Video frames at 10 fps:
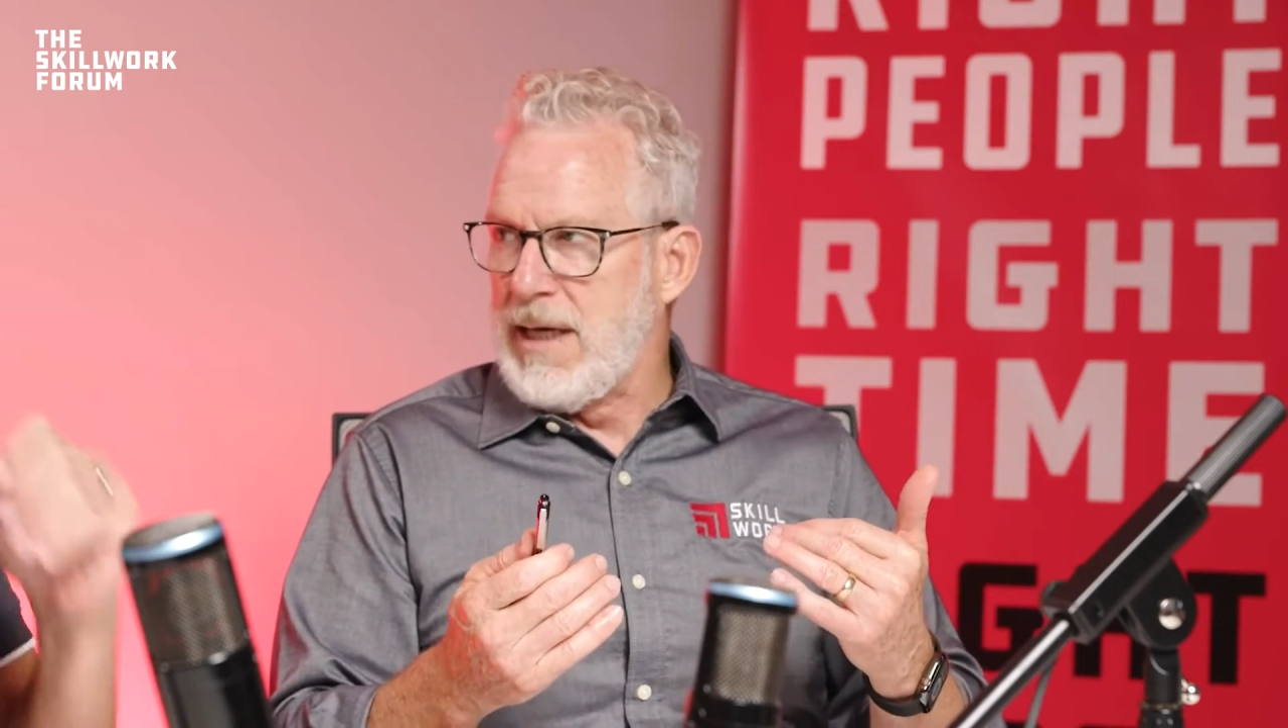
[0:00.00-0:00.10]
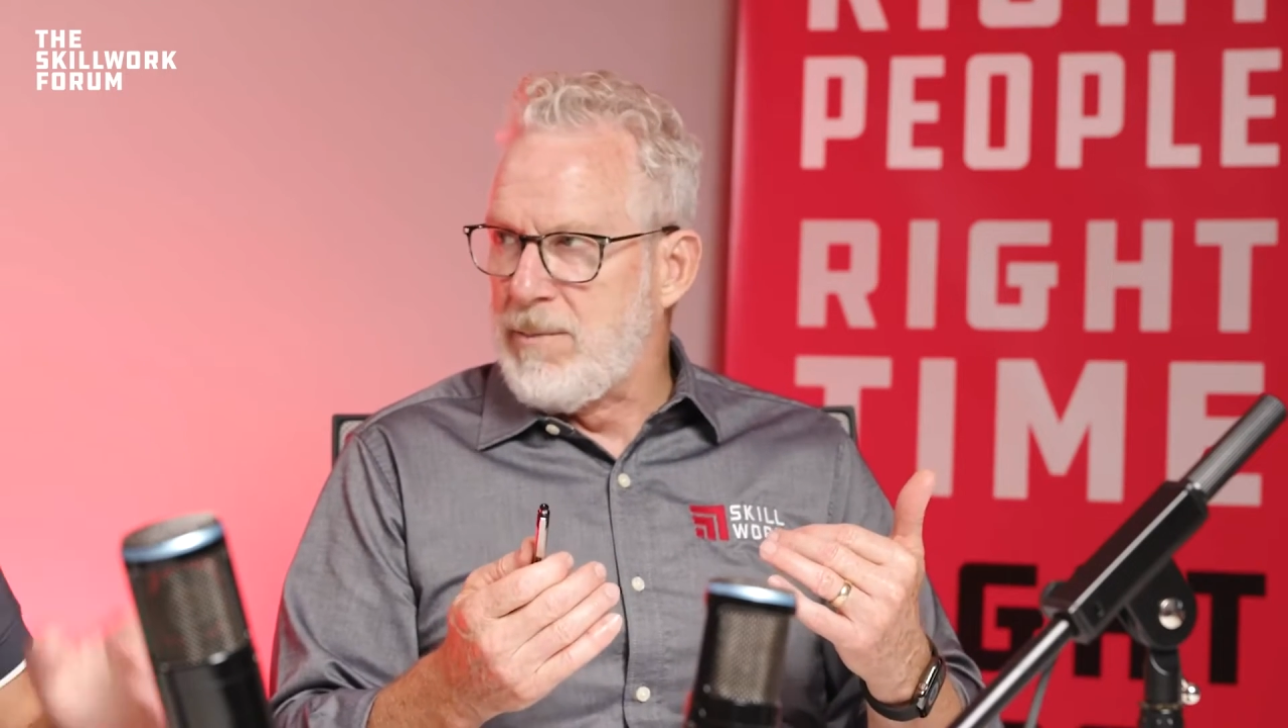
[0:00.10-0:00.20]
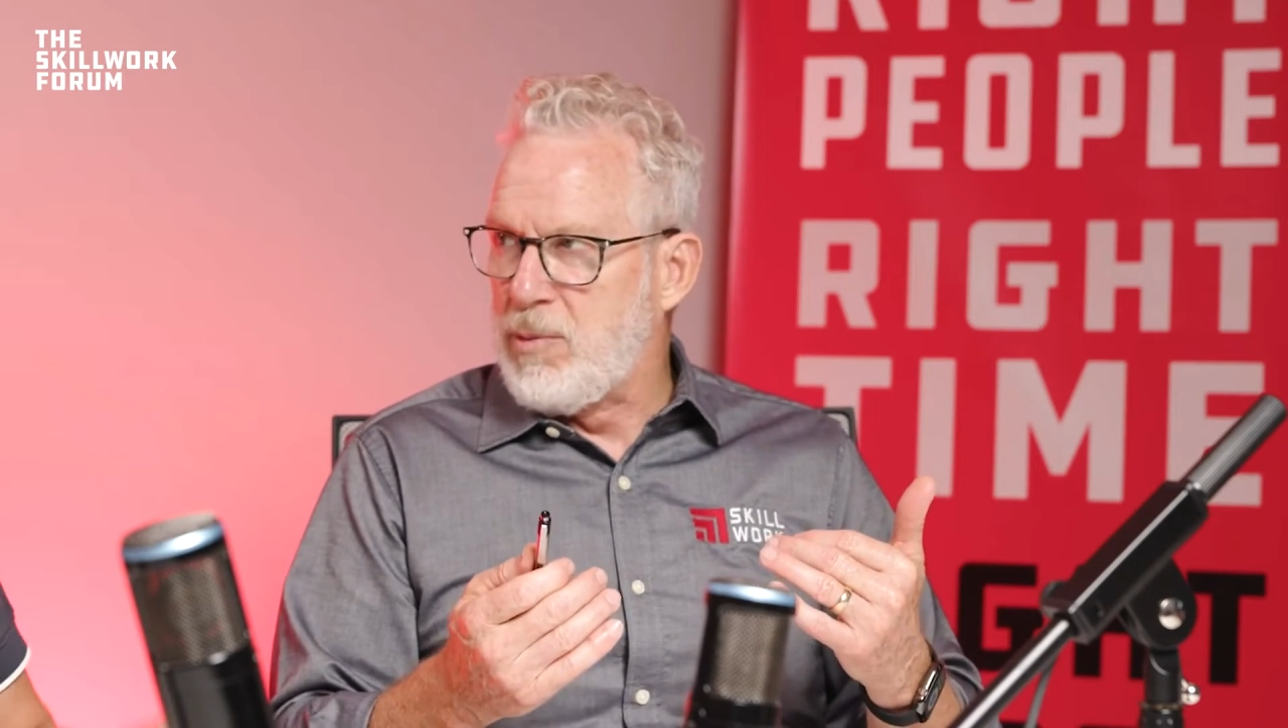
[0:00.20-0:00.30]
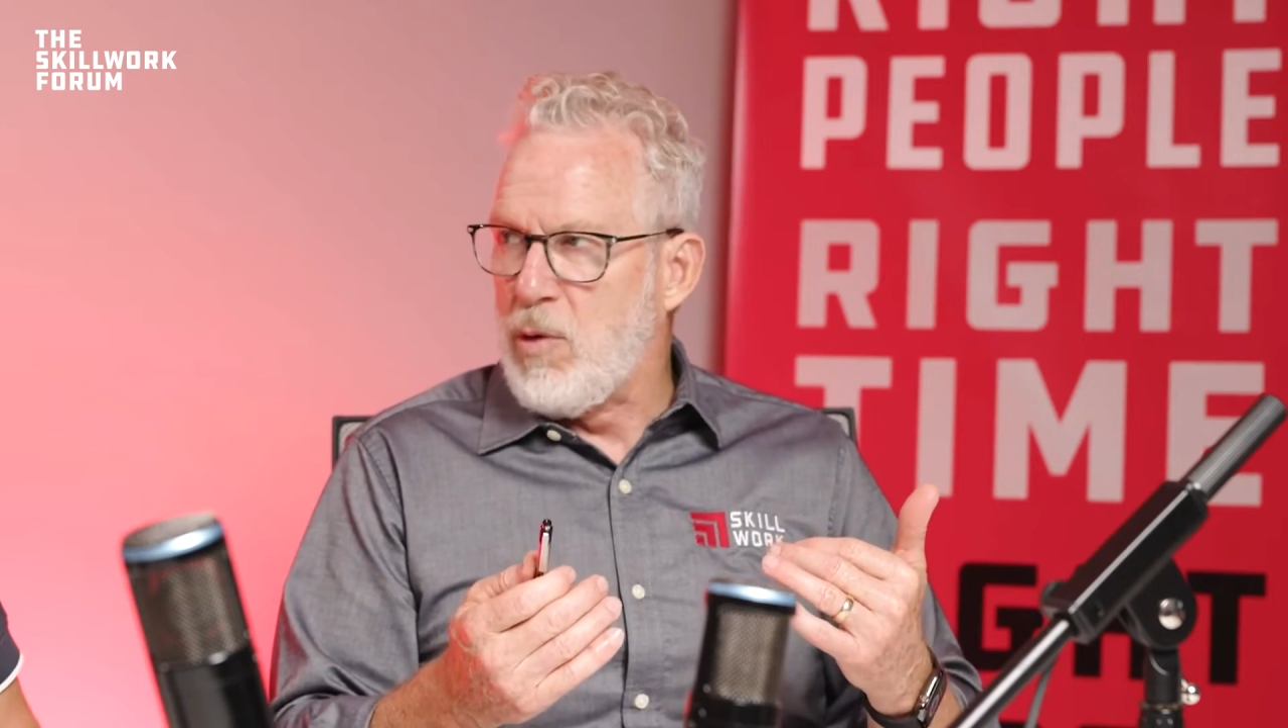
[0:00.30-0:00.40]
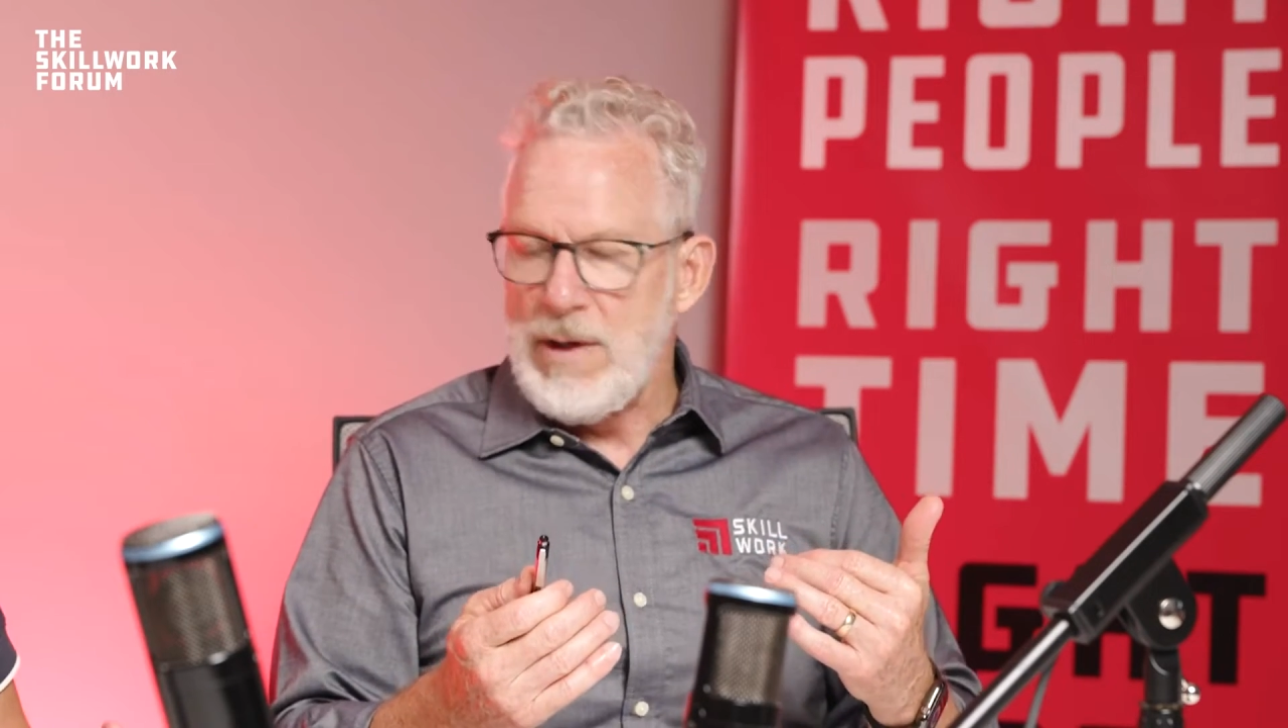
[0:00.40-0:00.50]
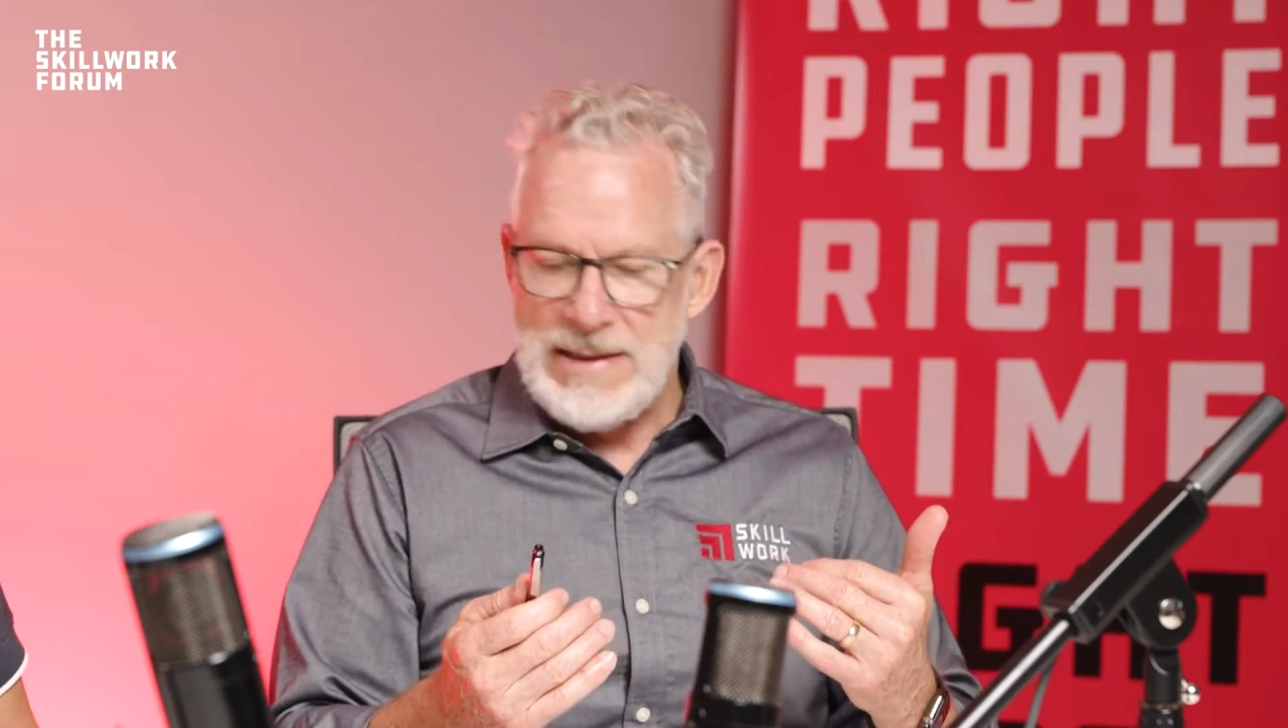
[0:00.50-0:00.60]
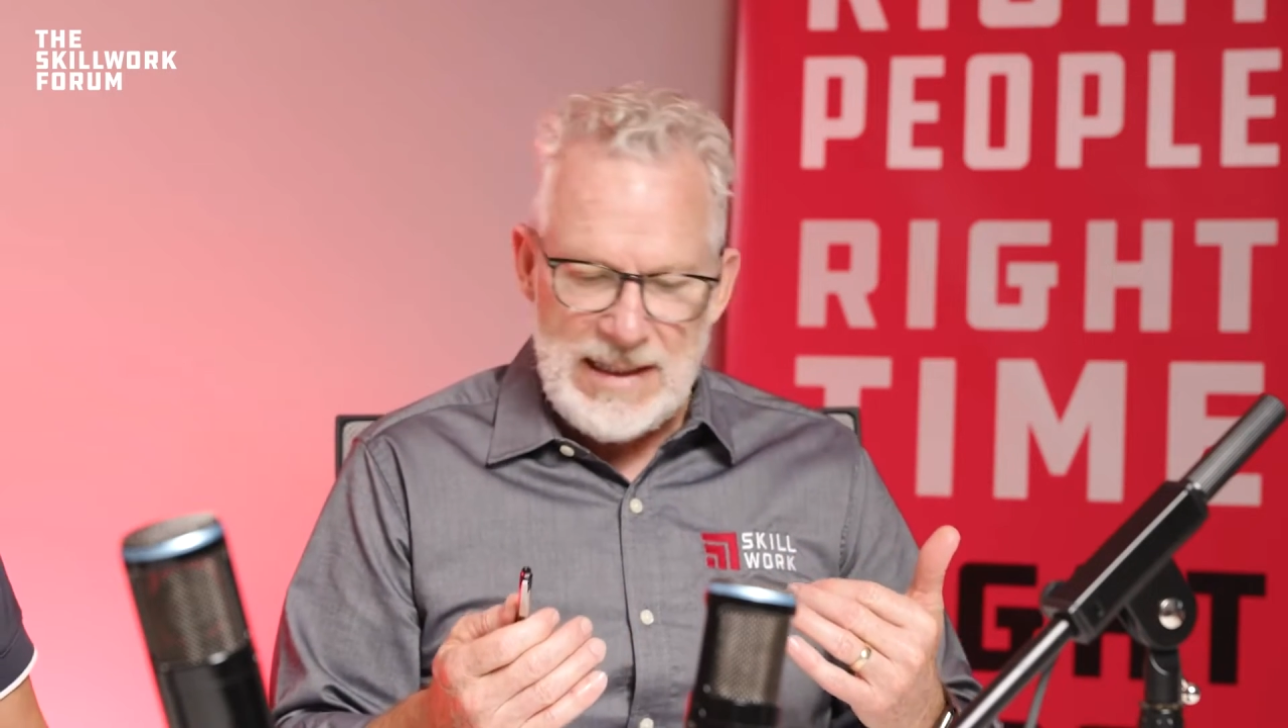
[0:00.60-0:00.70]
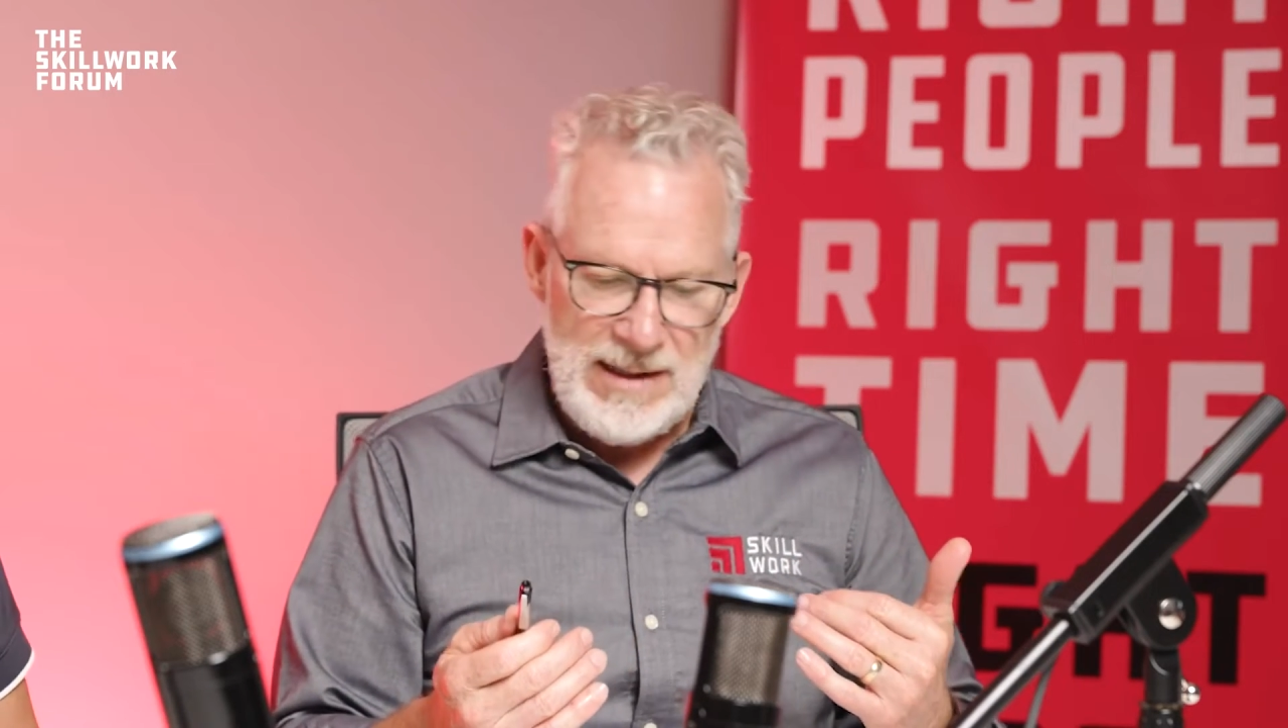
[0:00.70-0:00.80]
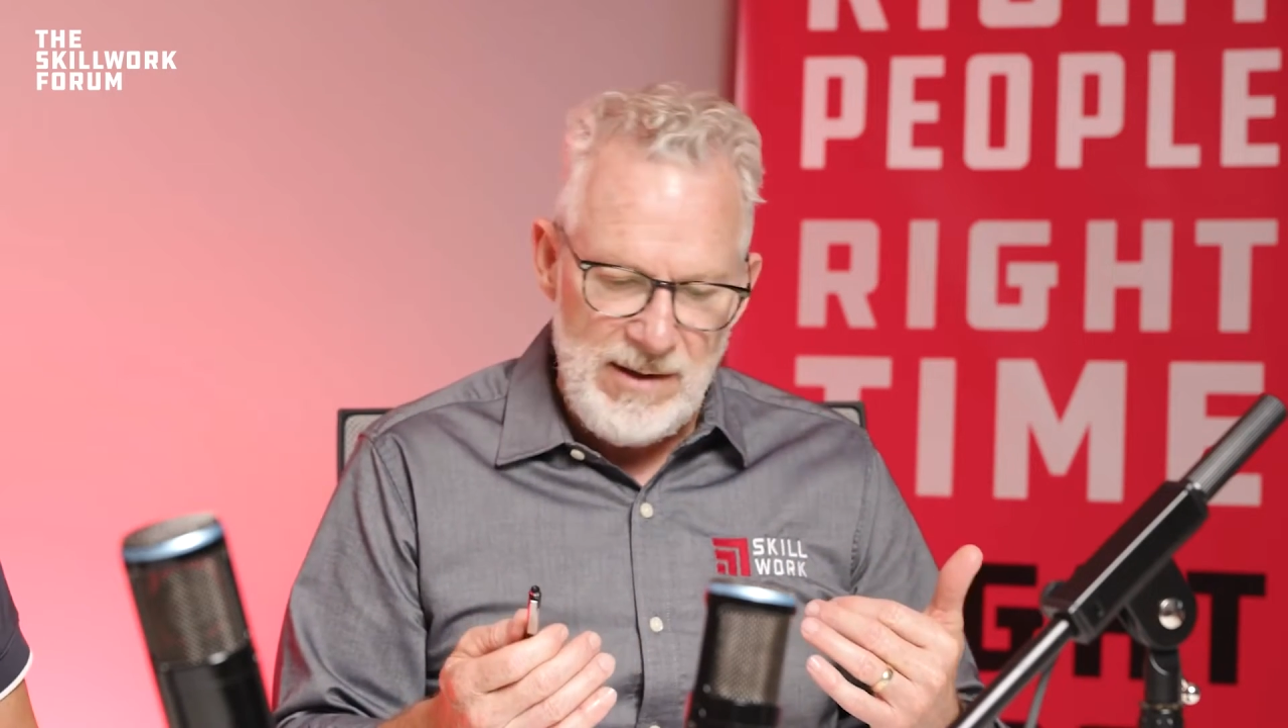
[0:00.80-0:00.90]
employees into